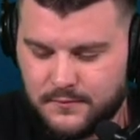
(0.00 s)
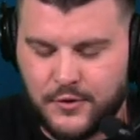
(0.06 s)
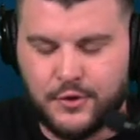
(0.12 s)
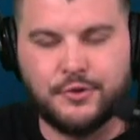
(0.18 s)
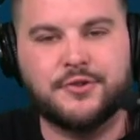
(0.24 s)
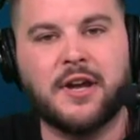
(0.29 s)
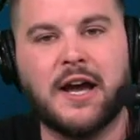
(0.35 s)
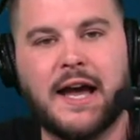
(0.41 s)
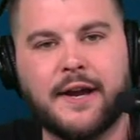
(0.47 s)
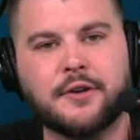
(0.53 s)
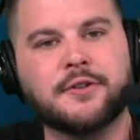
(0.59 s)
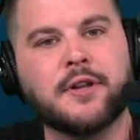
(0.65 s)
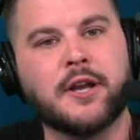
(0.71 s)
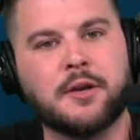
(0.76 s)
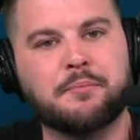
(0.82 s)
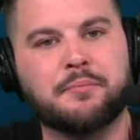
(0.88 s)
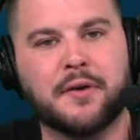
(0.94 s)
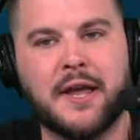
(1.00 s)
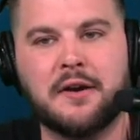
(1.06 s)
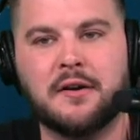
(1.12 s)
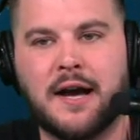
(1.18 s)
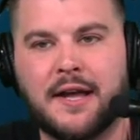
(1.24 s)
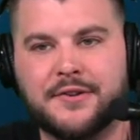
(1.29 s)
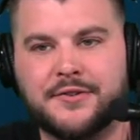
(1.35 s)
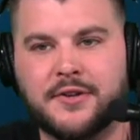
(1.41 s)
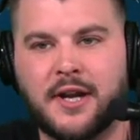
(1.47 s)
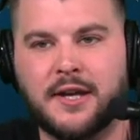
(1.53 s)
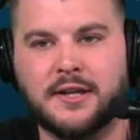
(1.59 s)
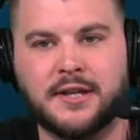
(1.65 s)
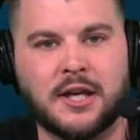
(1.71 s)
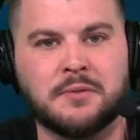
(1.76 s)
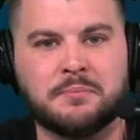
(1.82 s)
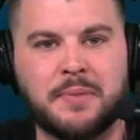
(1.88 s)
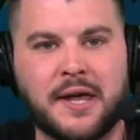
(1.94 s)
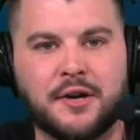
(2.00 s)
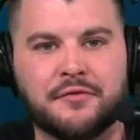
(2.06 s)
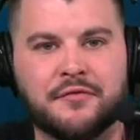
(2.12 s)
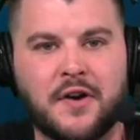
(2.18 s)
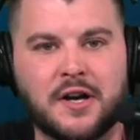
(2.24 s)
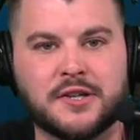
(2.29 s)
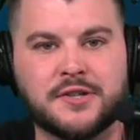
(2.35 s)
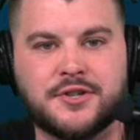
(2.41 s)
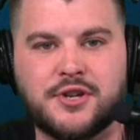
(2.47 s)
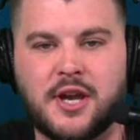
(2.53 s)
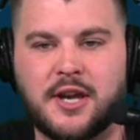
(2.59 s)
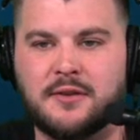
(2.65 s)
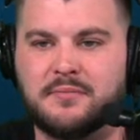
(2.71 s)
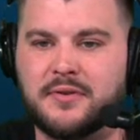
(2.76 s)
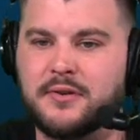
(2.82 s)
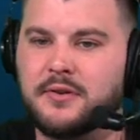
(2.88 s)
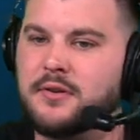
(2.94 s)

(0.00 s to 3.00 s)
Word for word: They're tired. They didn't play last night. Get in better fucking shape.